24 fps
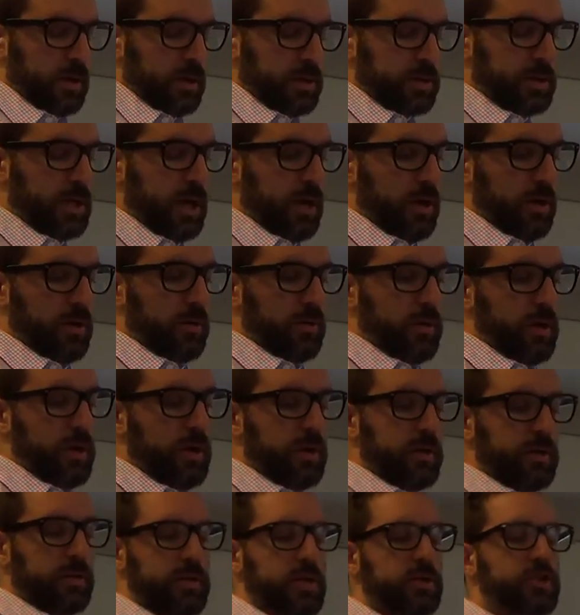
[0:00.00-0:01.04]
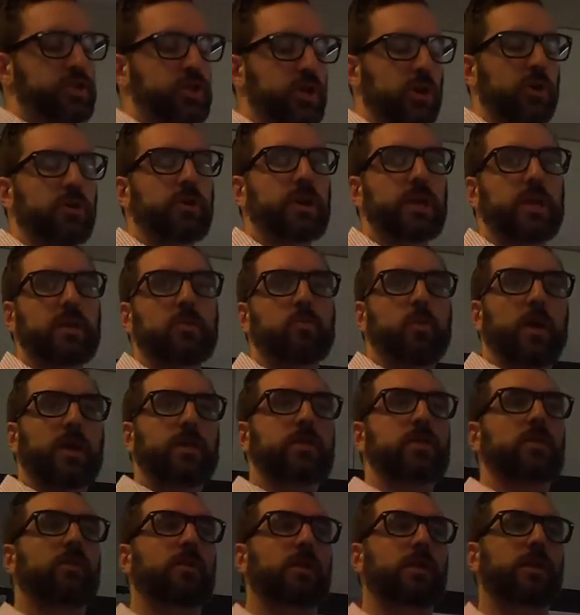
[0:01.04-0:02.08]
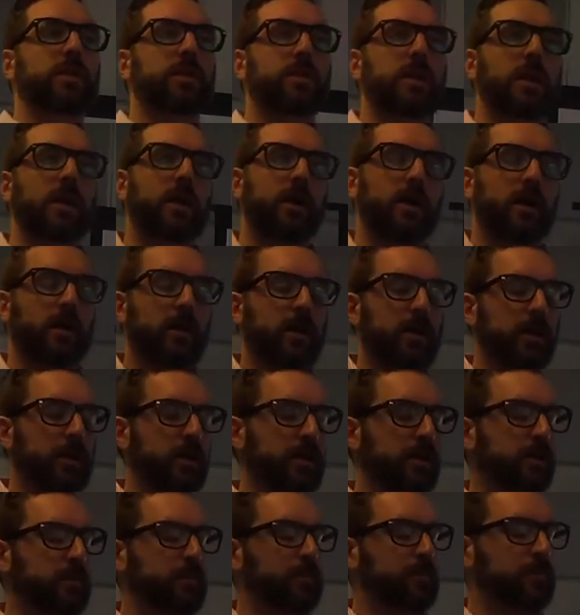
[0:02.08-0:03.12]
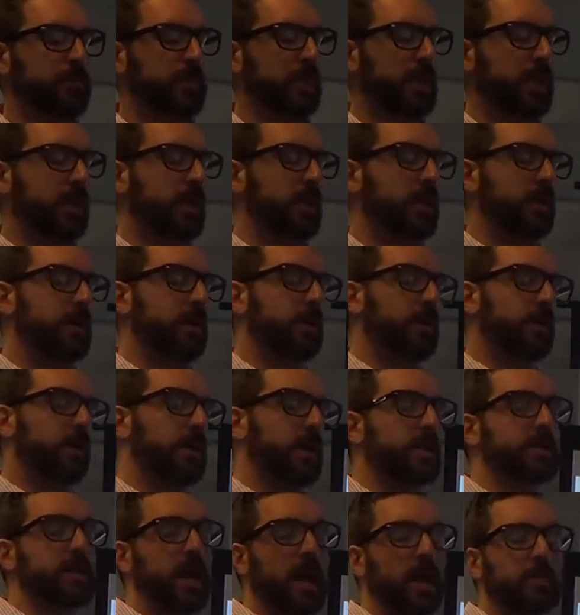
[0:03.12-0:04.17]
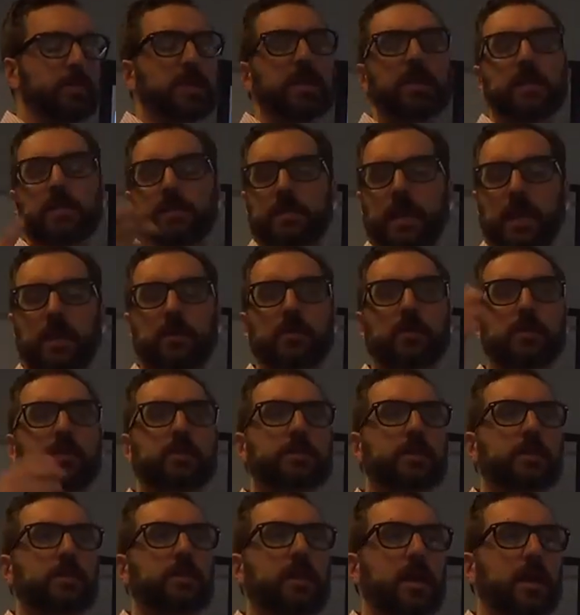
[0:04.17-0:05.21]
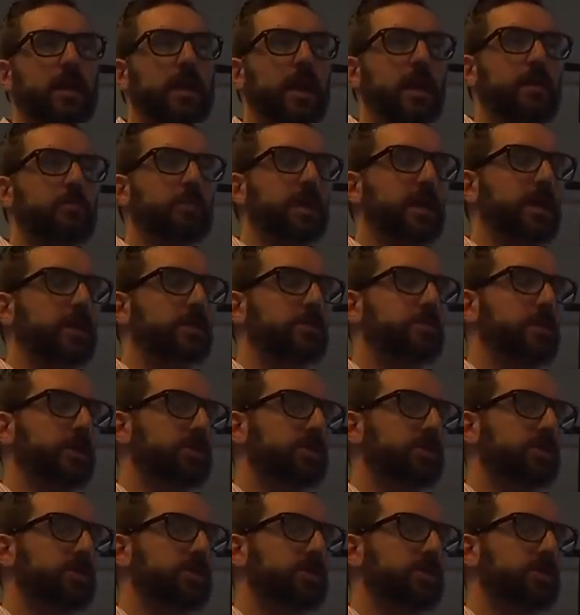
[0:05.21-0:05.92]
So the journey when you're in um, uh, adopting containers, and again, because